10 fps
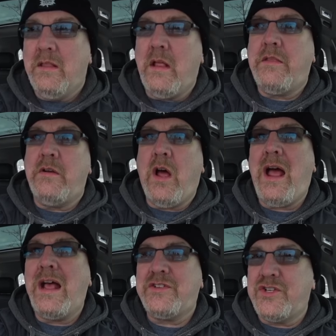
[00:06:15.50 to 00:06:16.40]
They're not
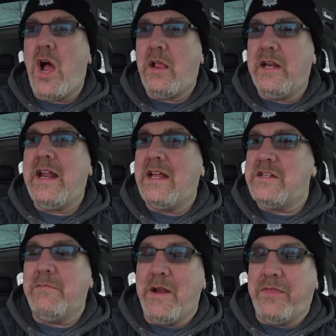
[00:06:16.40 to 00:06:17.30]
as chocolatey as
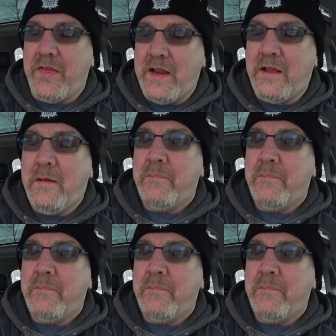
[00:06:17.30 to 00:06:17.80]
you might think,